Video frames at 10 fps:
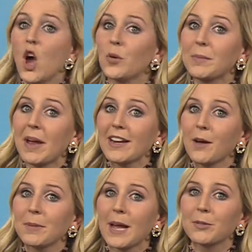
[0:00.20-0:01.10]
We may
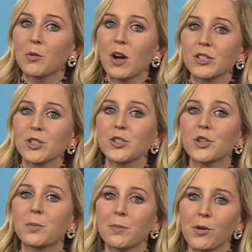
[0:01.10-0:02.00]
not be able to watch the
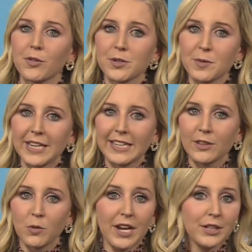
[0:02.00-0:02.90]
Super Bowl this weekend
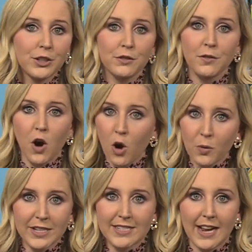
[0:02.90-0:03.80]
the way you've
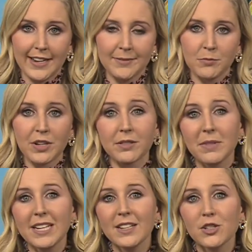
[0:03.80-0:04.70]
always done it. With
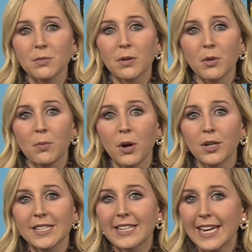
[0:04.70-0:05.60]
many Super Bowl
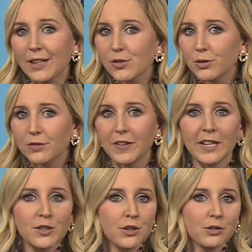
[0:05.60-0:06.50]
parties canceled,
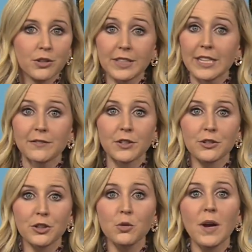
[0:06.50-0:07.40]
fans are looking for
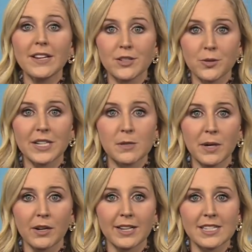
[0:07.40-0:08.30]
new ways to
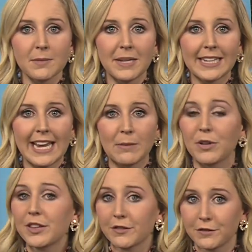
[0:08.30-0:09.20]
experience the big game
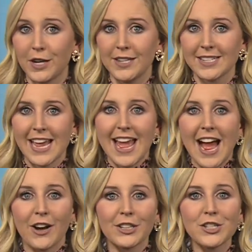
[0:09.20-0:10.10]
with their friends.
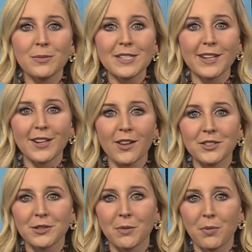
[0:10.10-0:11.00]
Our consumer
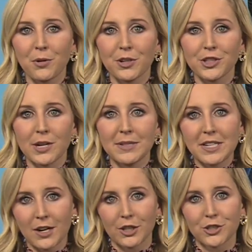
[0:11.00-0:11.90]
technology reporter Jamie
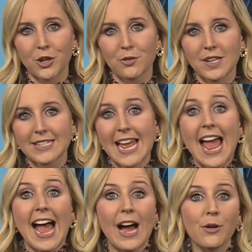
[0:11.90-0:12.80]
Tucker shows us
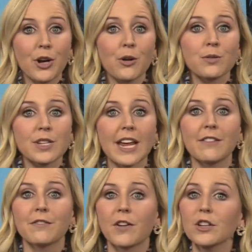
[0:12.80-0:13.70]
how to host
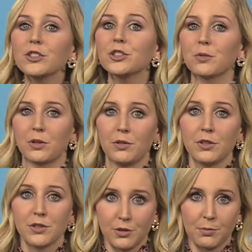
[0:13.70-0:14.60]
a virtual
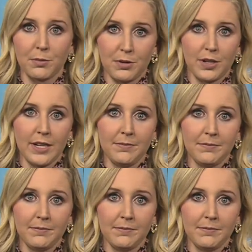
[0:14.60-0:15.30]
super party.